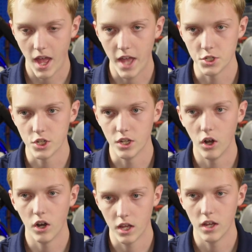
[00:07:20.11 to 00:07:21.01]
engine
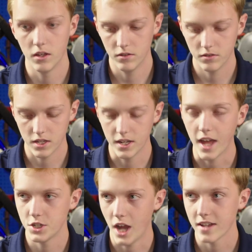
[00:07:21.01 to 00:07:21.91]
on a
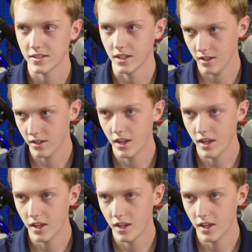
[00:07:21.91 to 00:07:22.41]
Cadet chassis,